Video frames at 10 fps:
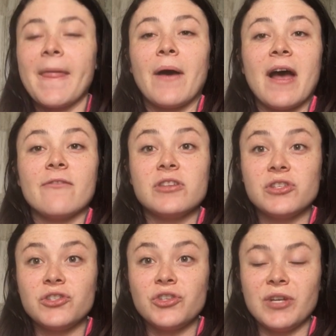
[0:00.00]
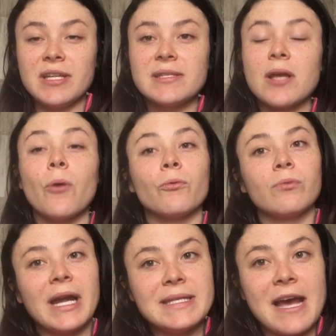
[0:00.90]
I'll have the students
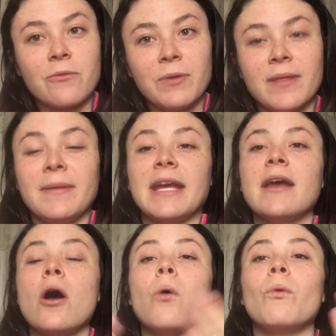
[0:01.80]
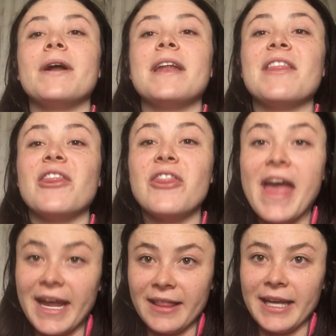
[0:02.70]
write down with me what
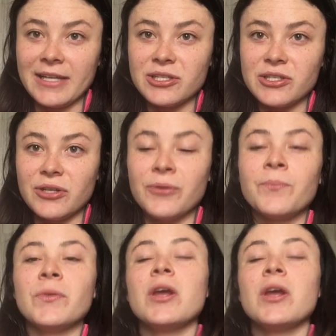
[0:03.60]
they like to do.